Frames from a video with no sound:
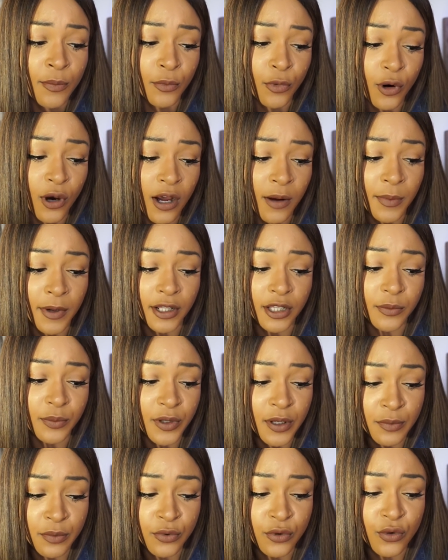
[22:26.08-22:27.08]
But what about the
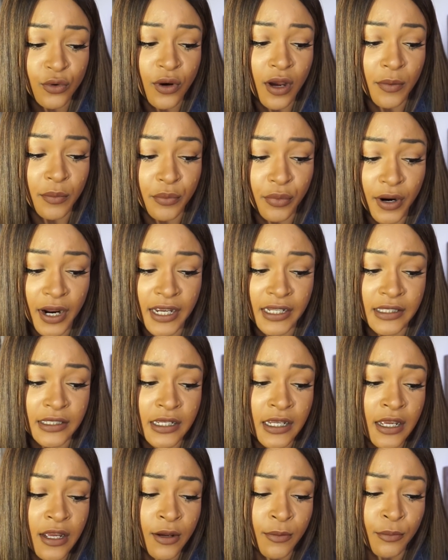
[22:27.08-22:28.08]
people who are bright
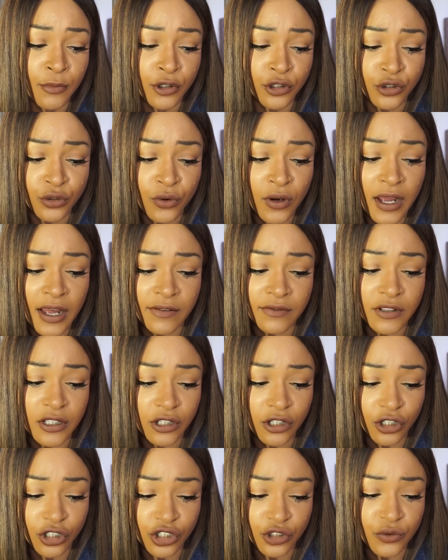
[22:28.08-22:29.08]
but don't have the
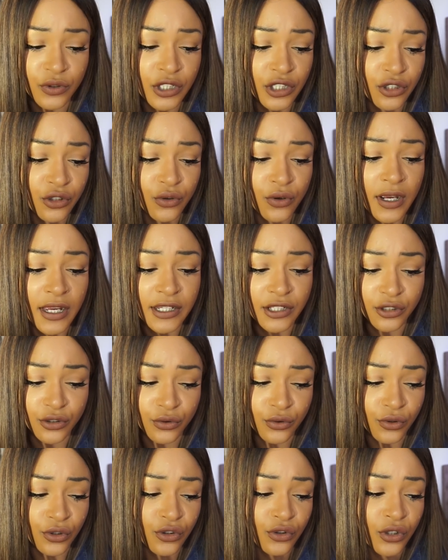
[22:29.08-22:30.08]
luxuries you guys
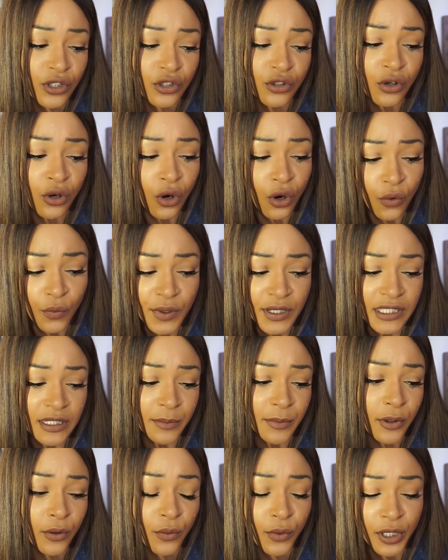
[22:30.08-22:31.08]
do? So it's not always
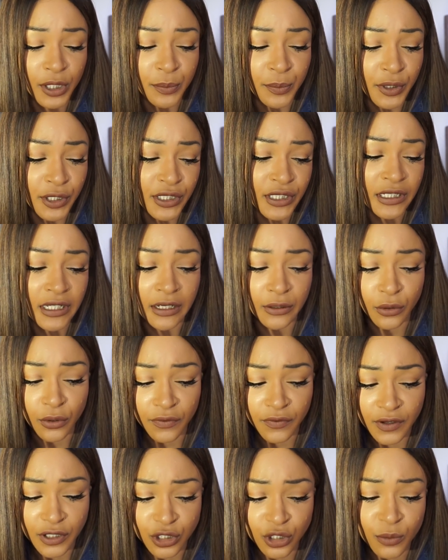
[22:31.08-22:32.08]
about what a person can
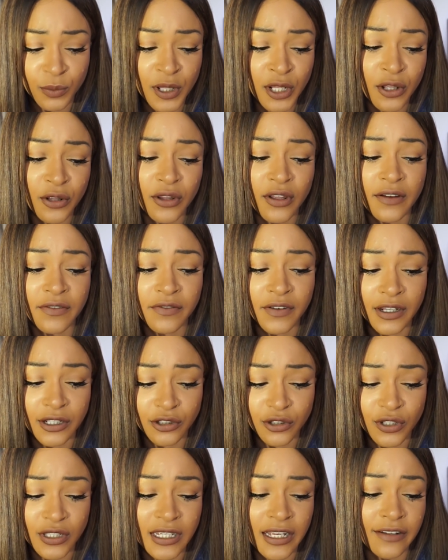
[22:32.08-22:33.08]
offer. So many other
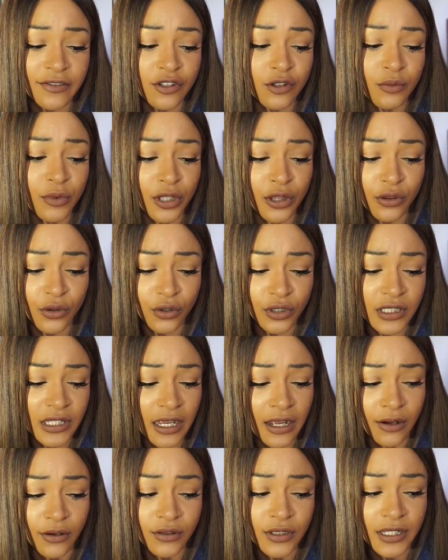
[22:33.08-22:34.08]
factors have to be
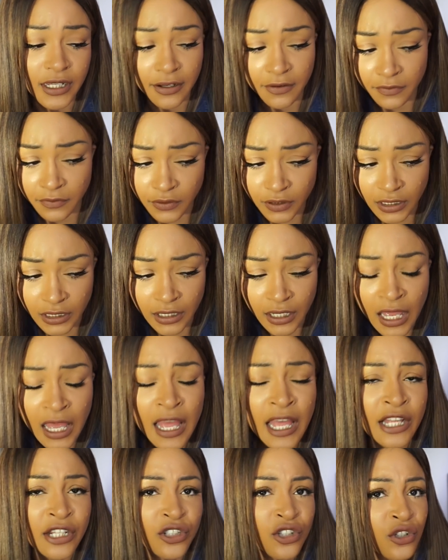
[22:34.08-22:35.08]
thought out carefully.
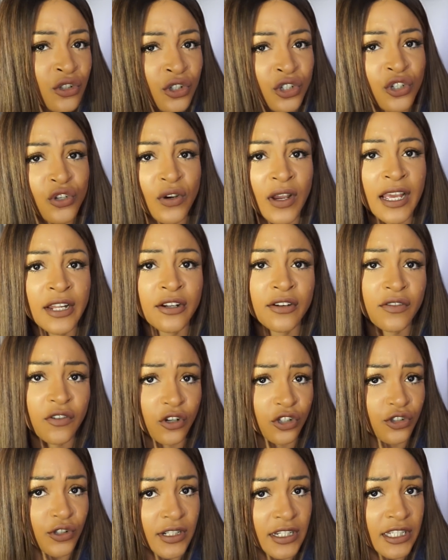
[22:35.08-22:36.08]
Do you know you kind of
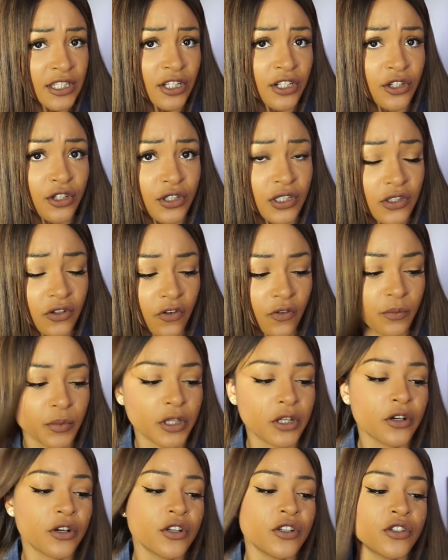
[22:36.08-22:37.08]
contradicted yourself,
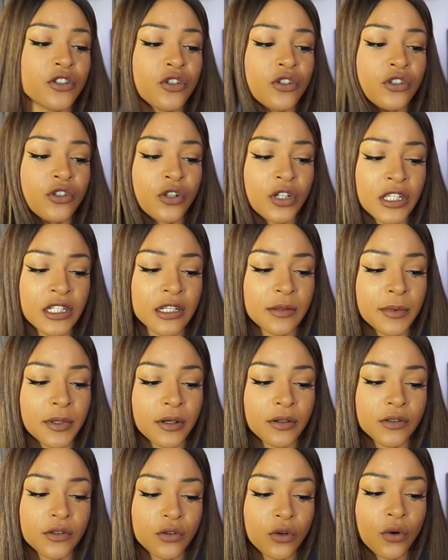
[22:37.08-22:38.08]
because you're talking
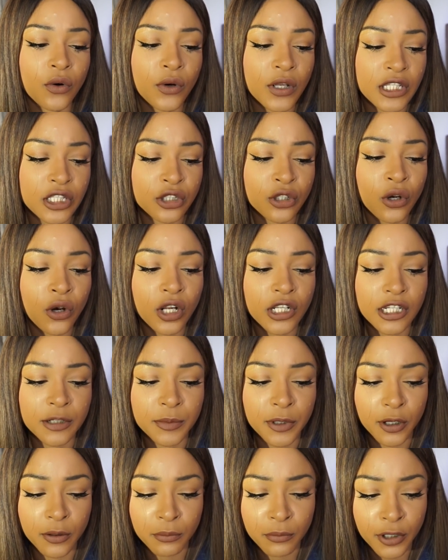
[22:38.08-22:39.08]
about, oh, it's not all
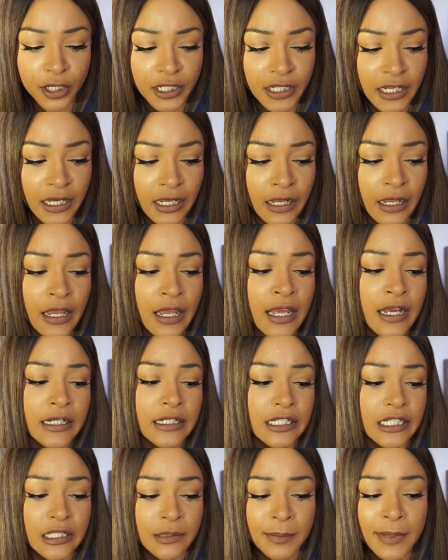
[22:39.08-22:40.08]
about money.
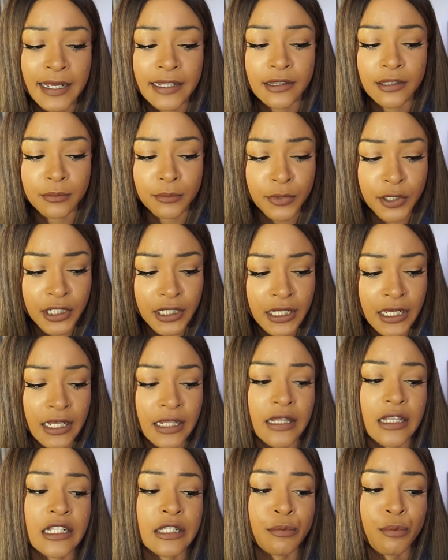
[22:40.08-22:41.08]
Despite the
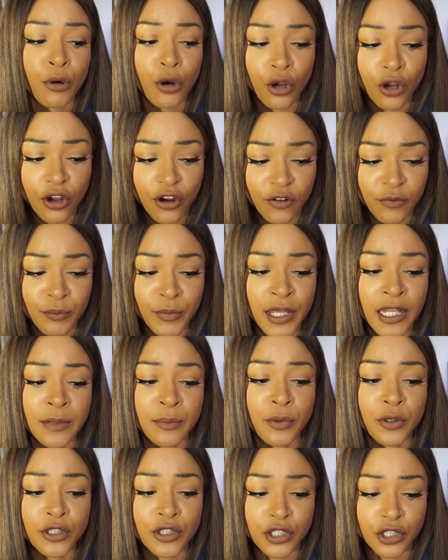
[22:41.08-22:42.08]
money, there's poor
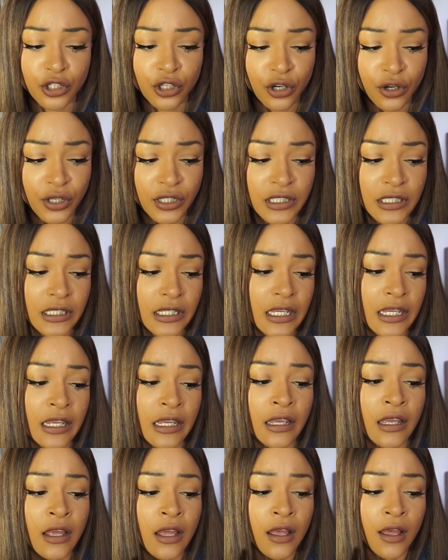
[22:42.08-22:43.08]
government, poor
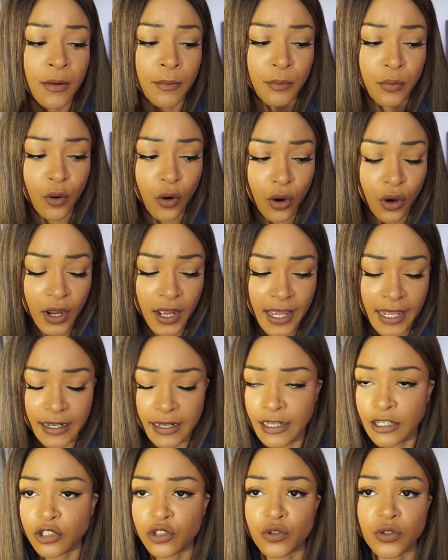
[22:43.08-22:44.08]
security, poor
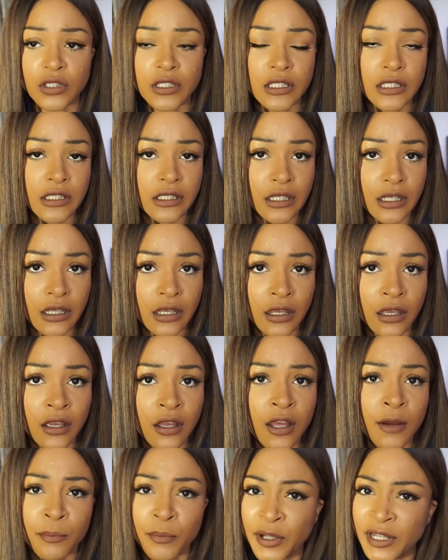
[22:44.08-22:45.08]
electricity.
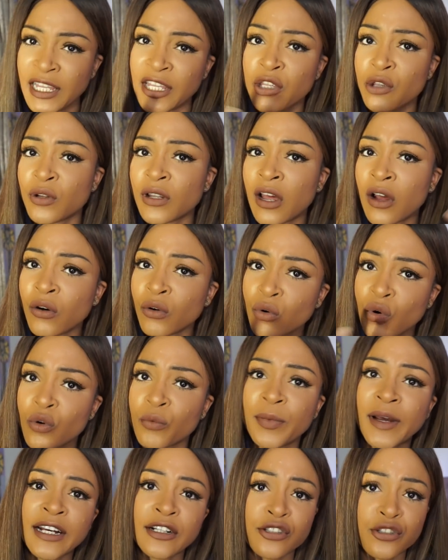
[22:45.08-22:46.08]
But then you now go
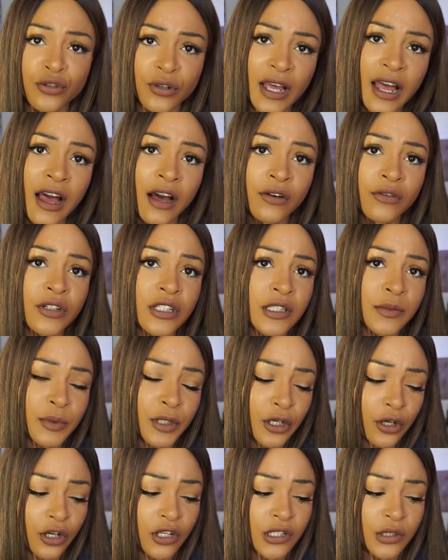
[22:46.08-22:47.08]
back to how it's
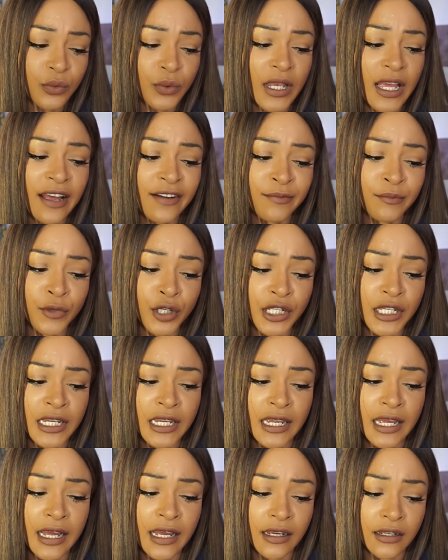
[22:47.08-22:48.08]
because we have
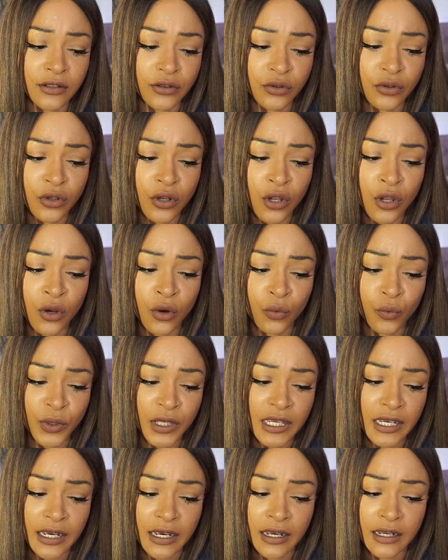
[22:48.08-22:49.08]
money and
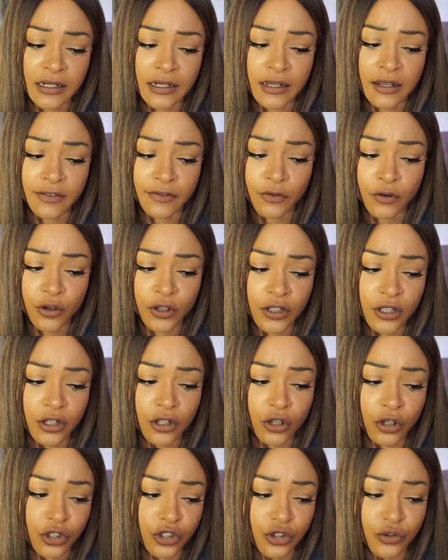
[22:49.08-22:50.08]
we can afford the
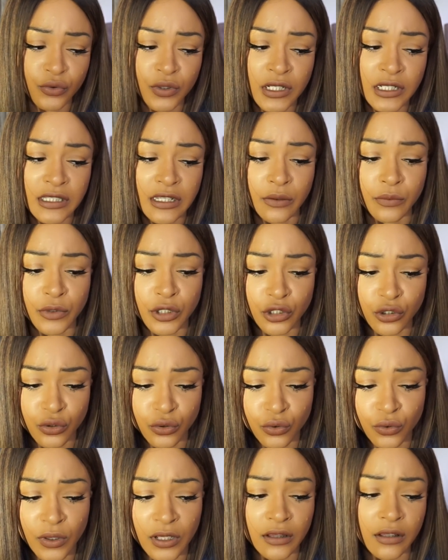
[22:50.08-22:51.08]
luxuries that we
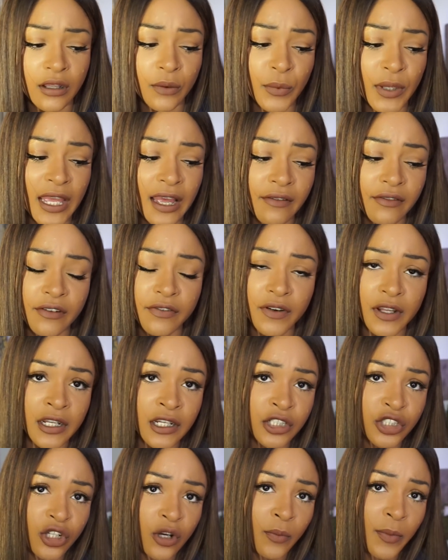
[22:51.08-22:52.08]
do and we have the
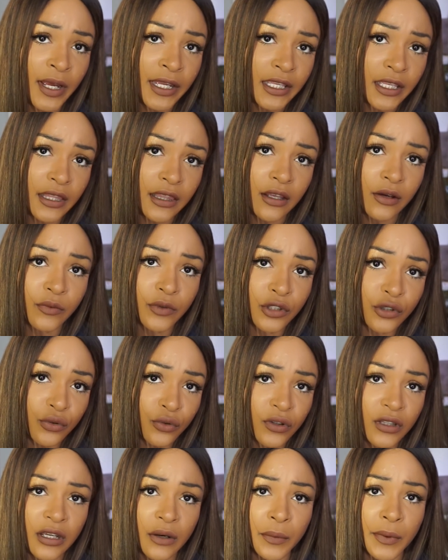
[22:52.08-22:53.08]
financial backing that we
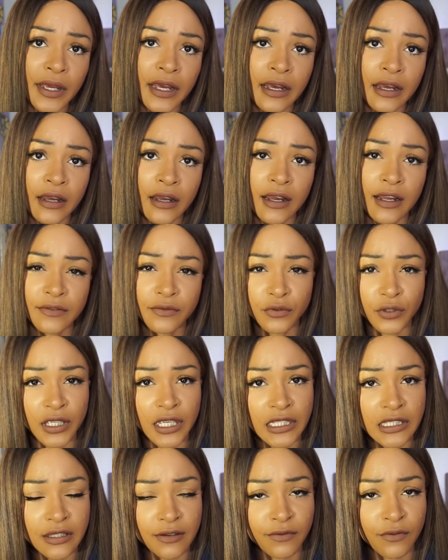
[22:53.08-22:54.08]
do that we are
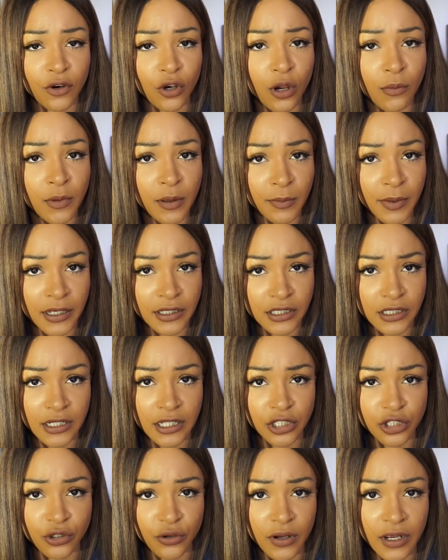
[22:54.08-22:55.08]
advocating for coming back to
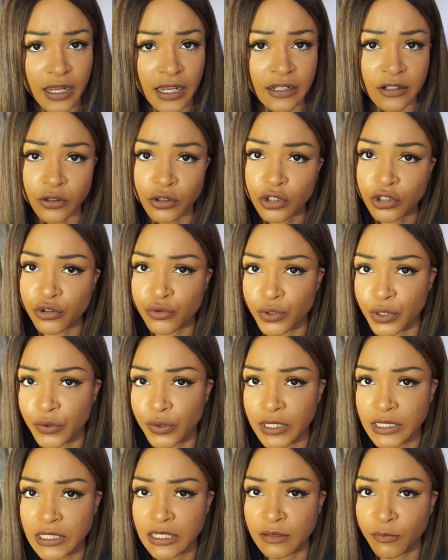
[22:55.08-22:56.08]
Nigeria and not
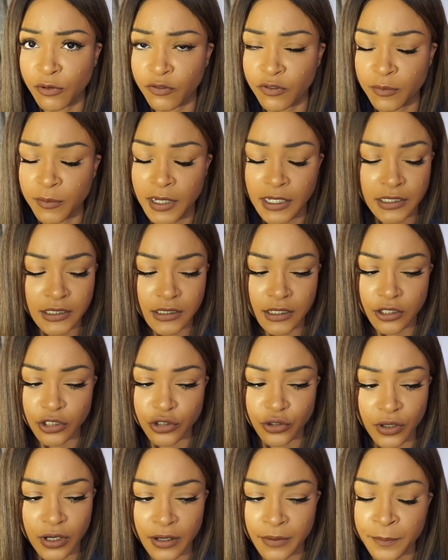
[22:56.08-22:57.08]
regretting moving back to
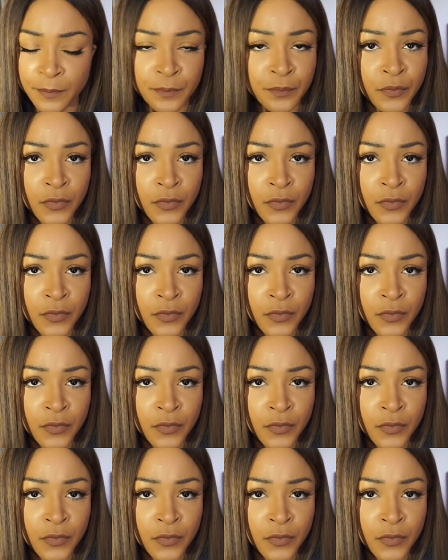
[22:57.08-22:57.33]
Nigeria.